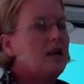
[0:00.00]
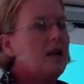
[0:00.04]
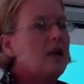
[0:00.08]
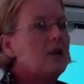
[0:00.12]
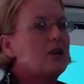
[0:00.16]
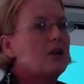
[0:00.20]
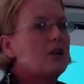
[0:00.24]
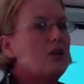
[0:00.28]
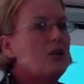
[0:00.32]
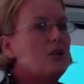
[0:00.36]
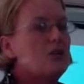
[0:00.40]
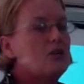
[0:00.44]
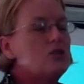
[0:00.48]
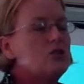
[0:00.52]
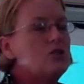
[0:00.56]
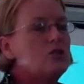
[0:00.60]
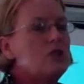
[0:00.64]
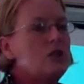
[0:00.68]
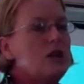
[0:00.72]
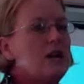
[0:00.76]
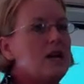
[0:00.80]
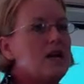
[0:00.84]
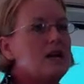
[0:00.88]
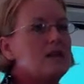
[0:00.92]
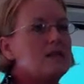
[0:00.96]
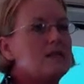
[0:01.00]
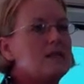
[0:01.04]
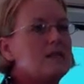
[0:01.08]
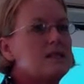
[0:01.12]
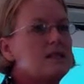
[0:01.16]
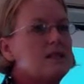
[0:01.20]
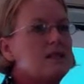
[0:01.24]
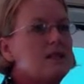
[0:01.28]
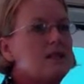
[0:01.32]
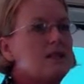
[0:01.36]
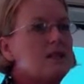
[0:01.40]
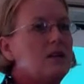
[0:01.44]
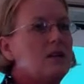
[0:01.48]
a
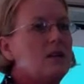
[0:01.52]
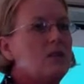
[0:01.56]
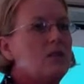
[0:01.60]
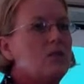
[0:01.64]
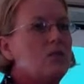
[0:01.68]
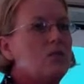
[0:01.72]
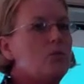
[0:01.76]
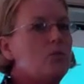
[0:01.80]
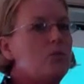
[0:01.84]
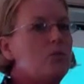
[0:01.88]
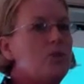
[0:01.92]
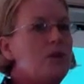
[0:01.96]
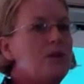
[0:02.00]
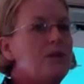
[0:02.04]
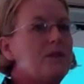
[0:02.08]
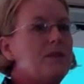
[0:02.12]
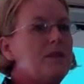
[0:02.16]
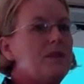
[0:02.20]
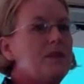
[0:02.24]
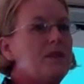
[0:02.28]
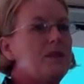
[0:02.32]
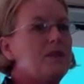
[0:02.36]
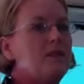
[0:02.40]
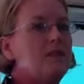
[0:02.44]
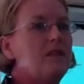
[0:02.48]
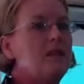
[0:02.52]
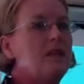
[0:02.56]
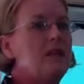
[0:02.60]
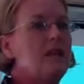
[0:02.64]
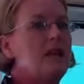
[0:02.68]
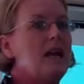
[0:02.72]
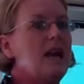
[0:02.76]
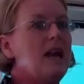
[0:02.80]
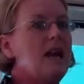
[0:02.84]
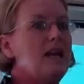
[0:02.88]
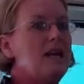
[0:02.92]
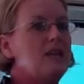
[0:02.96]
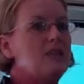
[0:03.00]
contract with the
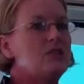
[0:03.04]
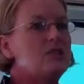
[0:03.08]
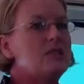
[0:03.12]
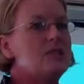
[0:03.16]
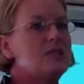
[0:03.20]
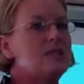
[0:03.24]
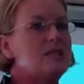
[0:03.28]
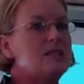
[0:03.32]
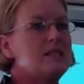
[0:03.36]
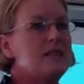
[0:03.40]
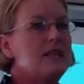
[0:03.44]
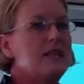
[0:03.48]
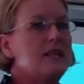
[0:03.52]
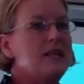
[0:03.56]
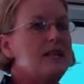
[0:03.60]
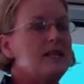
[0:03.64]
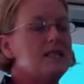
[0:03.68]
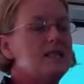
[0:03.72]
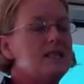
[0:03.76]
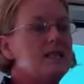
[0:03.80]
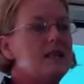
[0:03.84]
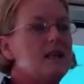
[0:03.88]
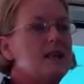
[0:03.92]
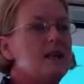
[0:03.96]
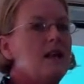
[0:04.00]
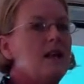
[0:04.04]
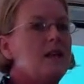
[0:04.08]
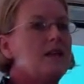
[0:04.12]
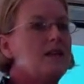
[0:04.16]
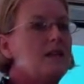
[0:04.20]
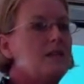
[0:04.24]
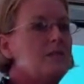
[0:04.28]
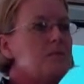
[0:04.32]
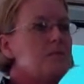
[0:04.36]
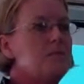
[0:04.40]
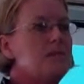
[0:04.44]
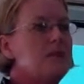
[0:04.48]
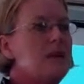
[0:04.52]
agencies
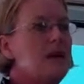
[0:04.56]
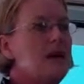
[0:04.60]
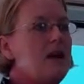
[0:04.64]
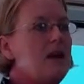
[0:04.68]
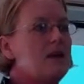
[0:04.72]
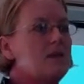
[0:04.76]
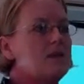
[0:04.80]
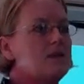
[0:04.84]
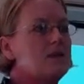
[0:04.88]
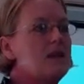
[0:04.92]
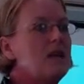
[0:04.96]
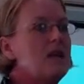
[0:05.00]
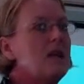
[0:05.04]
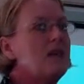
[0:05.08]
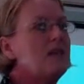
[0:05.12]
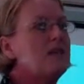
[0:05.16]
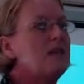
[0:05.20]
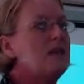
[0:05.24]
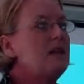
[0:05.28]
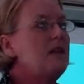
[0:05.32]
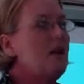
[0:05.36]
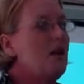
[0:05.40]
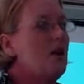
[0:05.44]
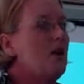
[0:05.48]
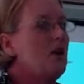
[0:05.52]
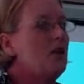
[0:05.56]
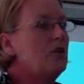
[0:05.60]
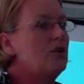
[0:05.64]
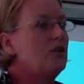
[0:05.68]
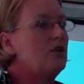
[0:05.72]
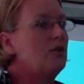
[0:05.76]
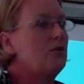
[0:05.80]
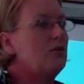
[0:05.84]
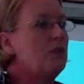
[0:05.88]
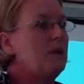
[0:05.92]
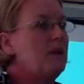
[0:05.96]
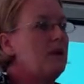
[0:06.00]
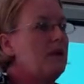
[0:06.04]
themselves, then
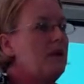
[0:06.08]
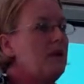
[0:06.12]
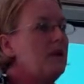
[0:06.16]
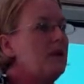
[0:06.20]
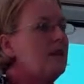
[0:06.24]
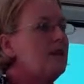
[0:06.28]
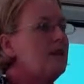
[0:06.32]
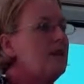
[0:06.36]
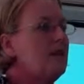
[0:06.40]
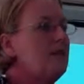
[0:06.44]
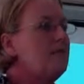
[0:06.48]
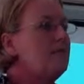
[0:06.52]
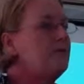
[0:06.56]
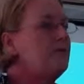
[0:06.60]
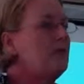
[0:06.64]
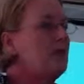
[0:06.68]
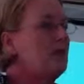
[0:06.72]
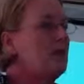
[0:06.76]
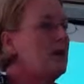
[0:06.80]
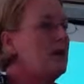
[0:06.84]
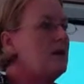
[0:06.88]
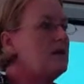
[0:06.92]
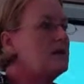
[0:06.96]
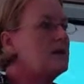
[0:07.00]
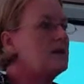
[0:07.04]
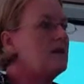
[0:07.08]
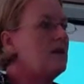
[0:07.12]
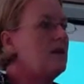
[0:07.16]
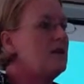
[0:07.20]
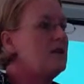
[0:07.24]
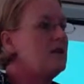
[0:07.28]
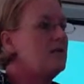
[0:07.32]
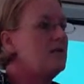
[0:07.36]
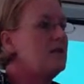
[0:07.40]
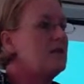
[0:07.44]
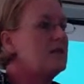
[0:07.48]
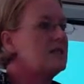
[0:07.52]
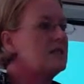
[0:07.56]
arguably they fall
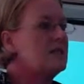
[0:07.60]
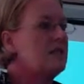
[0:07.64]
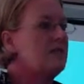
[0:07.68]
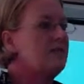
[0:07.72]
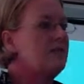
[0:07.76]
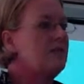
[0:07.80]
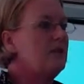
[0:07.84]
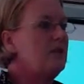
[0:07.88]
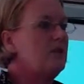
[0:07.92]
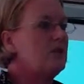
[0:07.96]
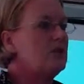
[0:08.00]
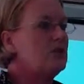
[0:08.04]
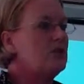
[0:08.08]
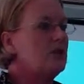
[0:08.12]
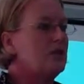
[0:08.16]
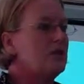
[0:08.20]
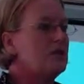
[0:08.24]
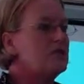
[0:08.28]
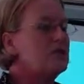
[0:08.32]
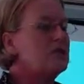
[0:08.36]
outside of this definition.